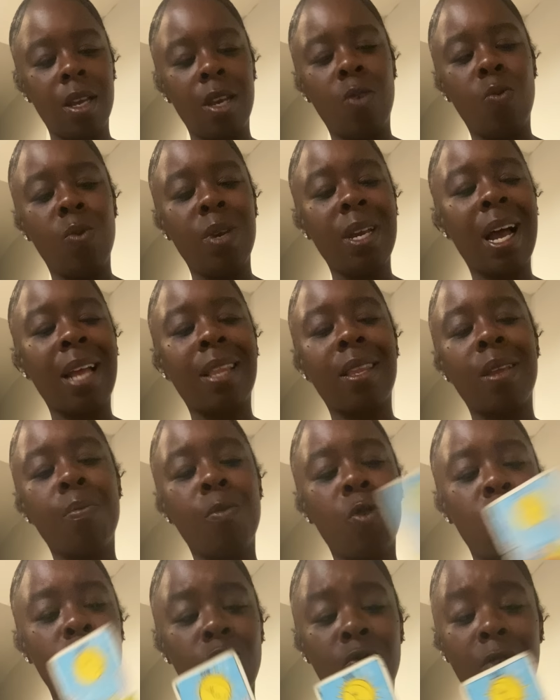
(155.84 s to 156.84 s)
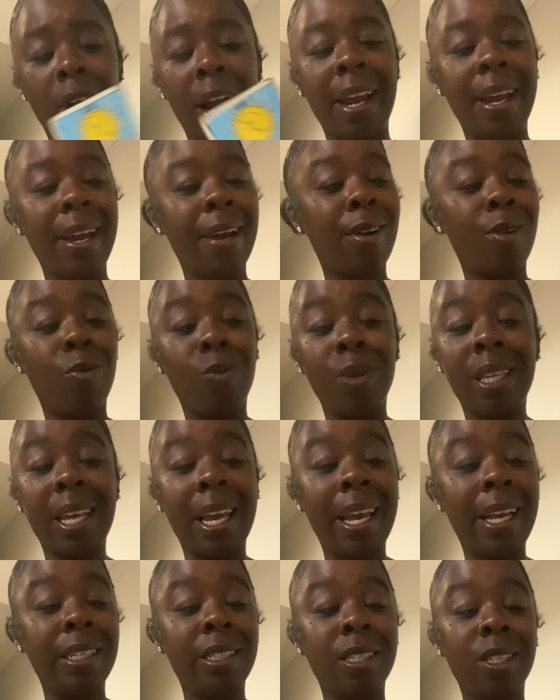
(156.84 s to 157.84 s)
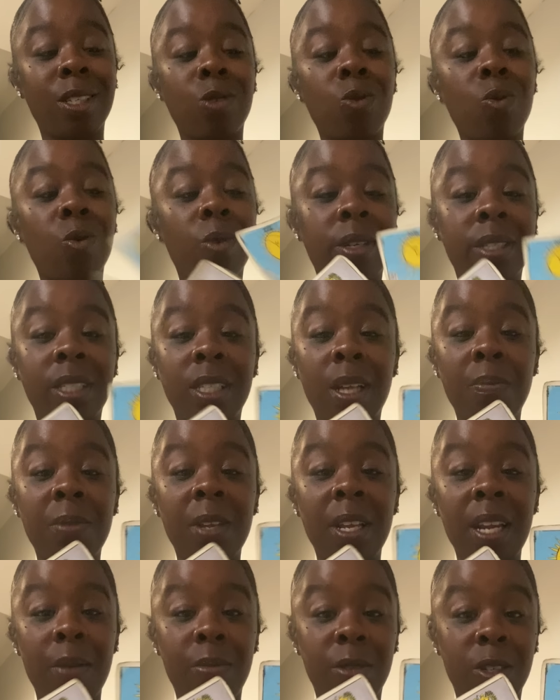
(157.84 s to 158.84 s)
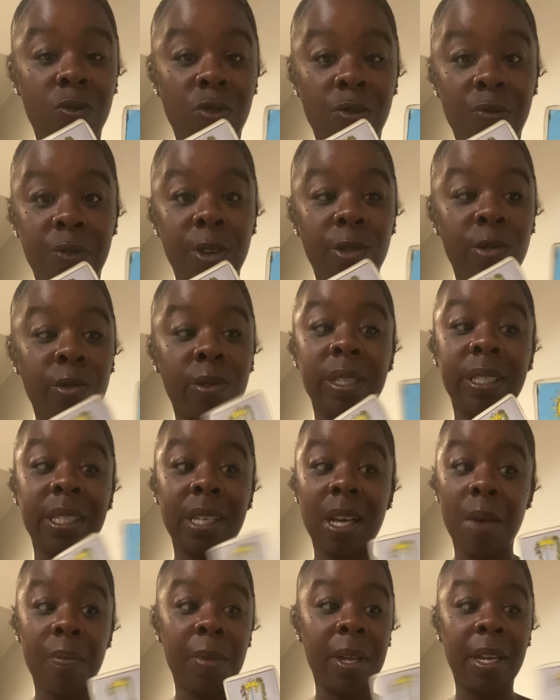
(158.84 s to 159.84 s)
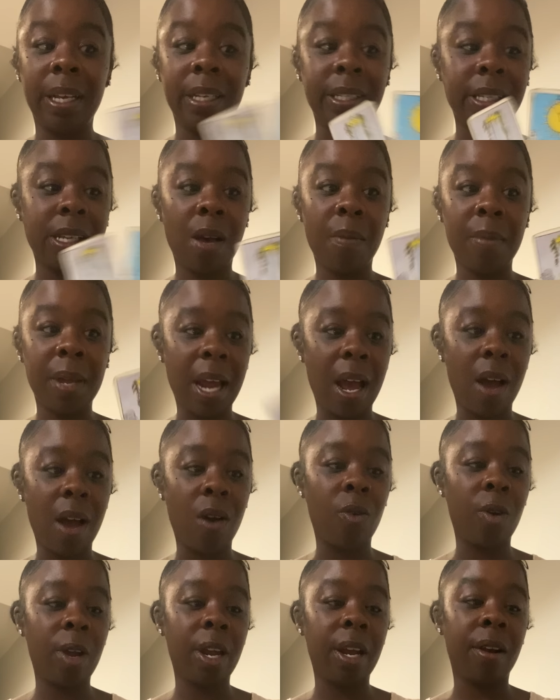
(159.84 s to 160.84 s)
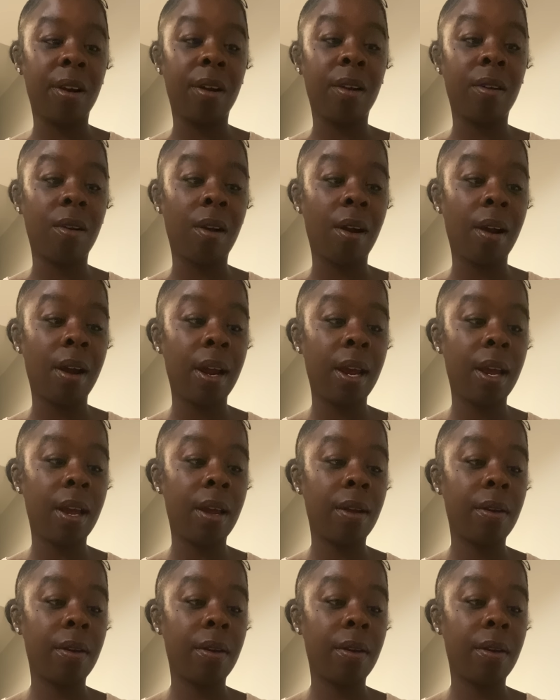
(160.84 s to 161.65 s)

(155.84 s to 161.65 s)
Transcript: we got the moon right here with the ace of swords something that was revealed is coming it's coming out here all right